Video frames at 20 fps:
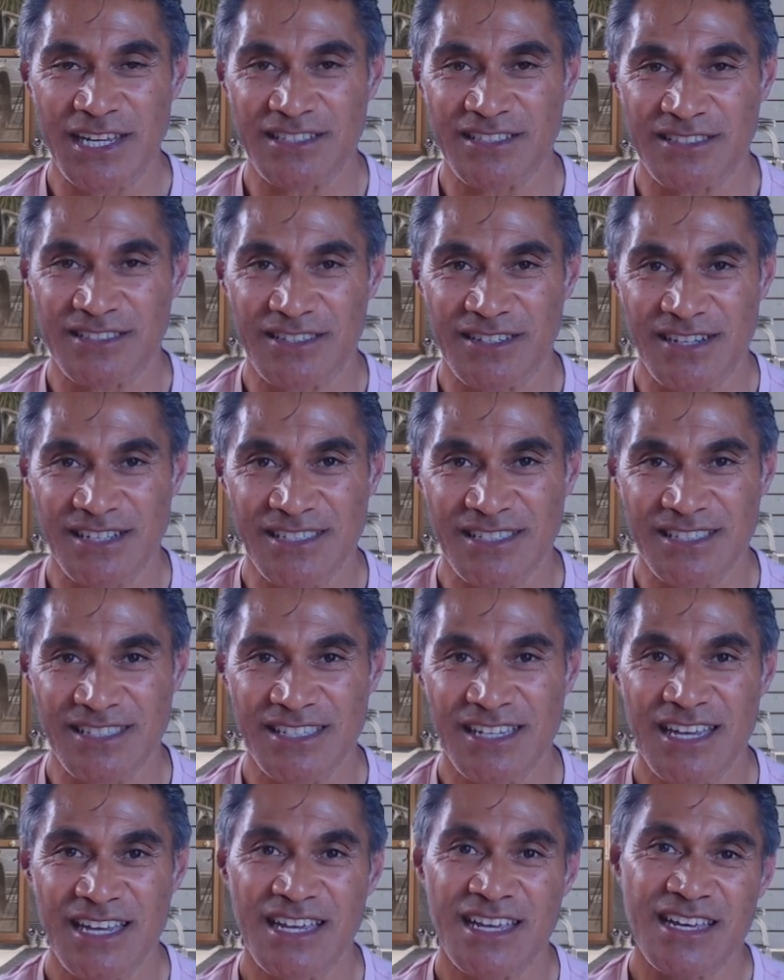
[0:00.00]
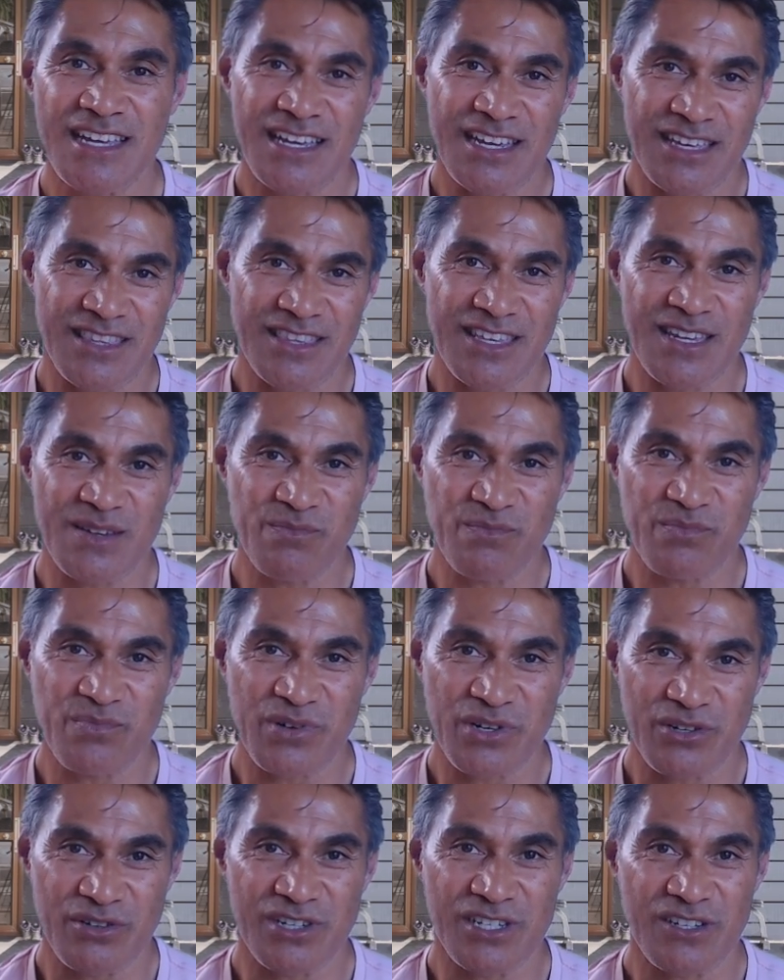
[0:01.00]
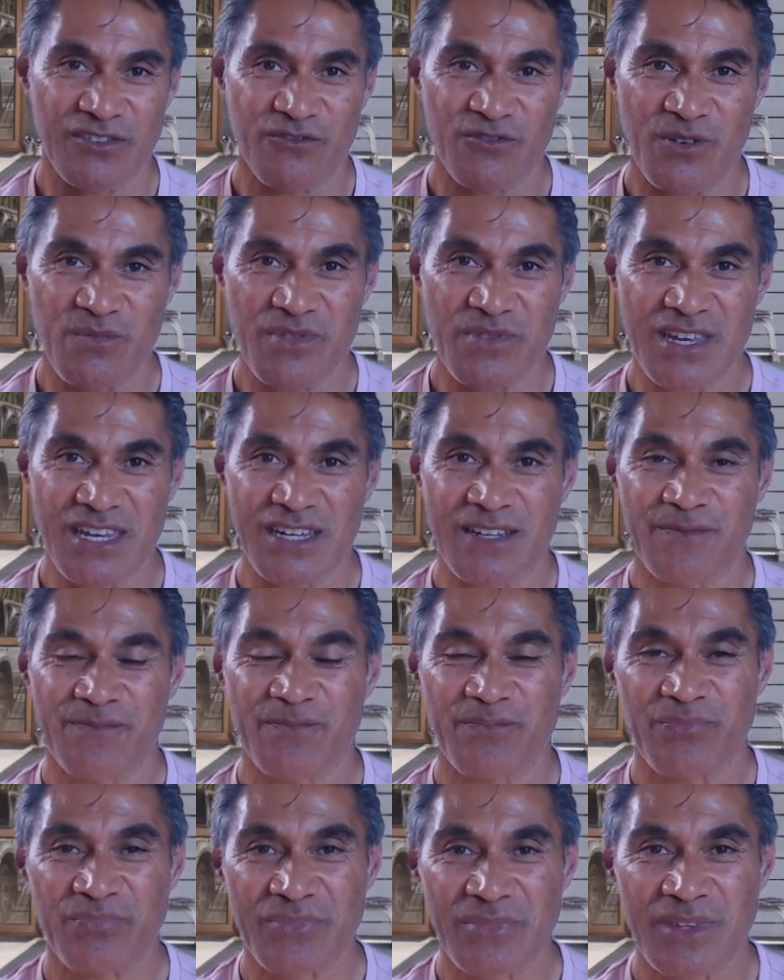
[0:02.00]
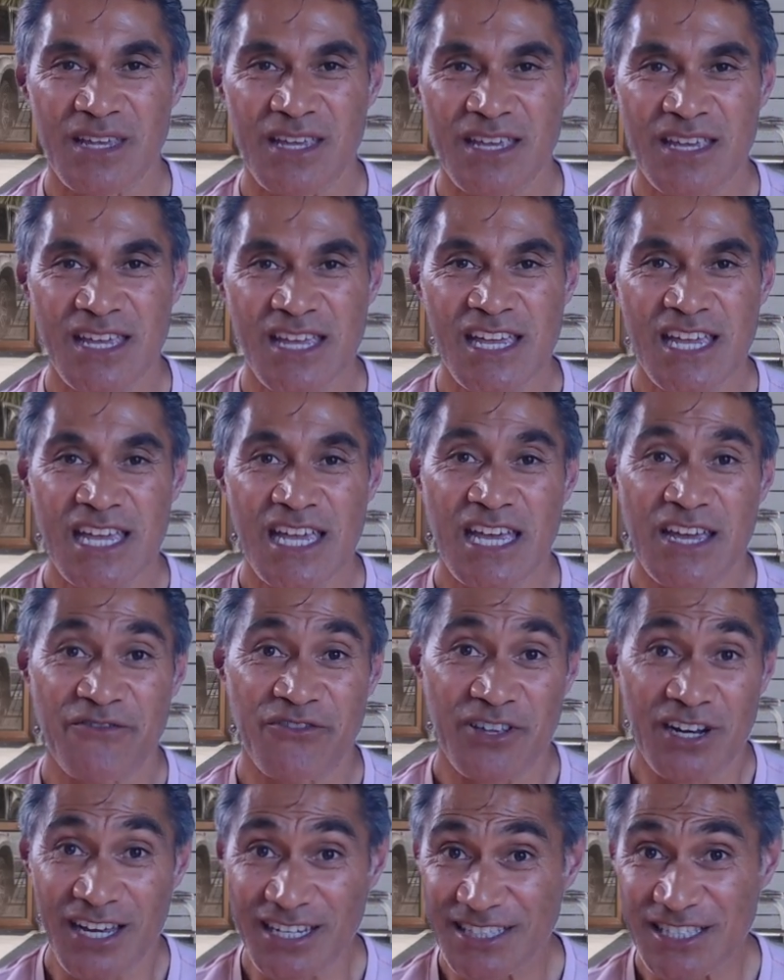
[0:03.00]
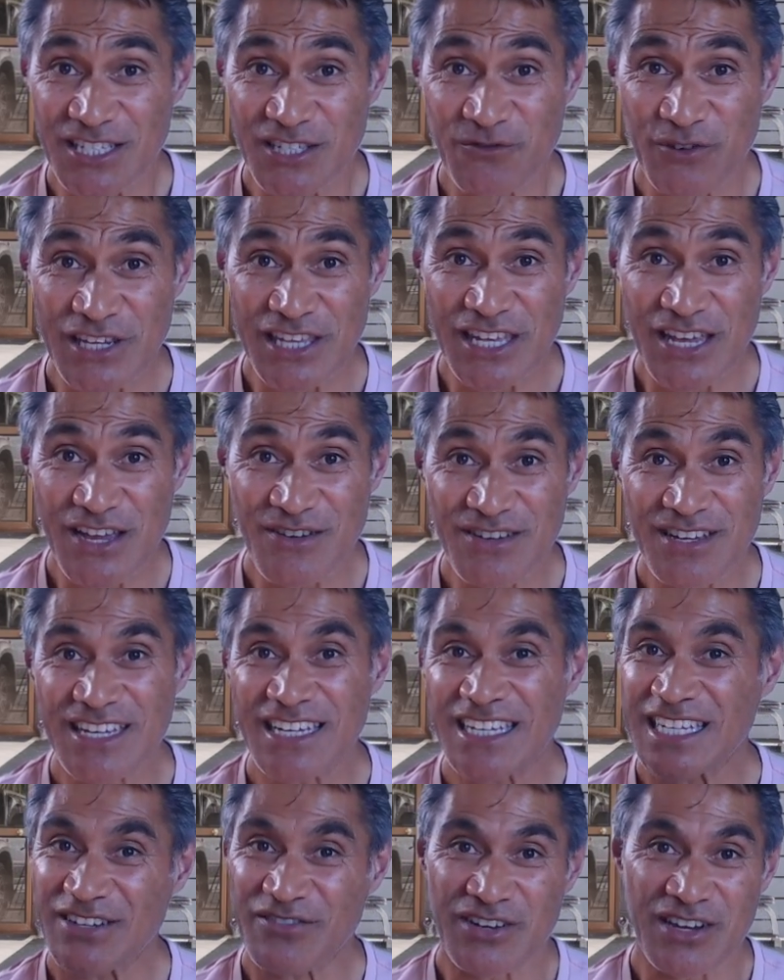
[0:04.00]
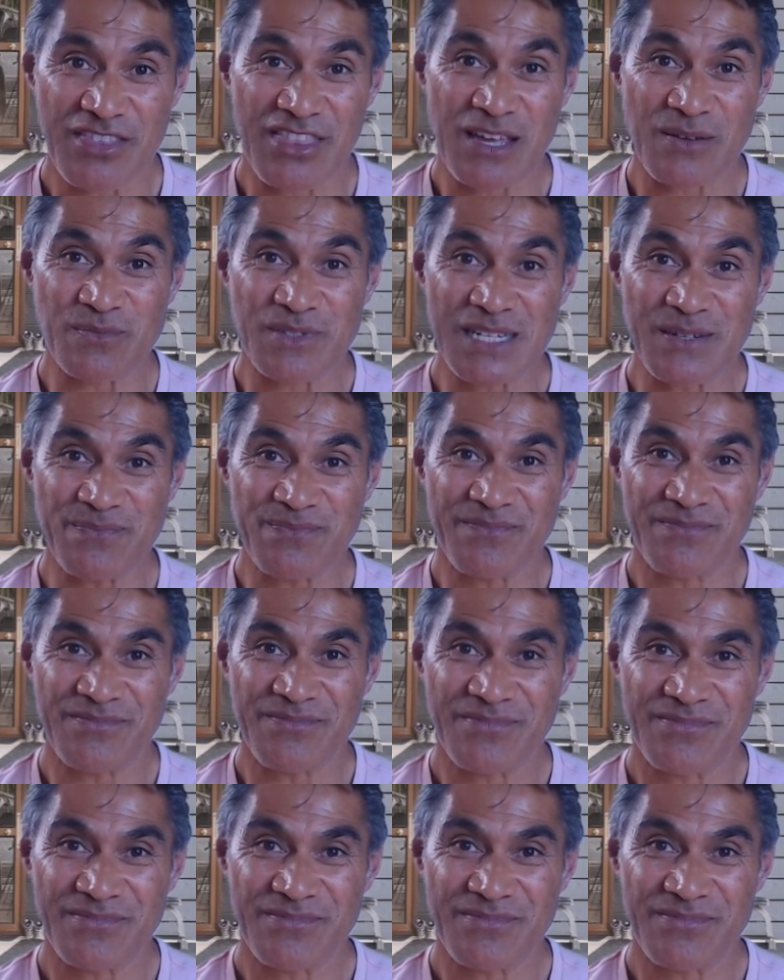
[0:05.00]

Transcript: exercises and then progress from there. If you like this video, give it a thumbs up.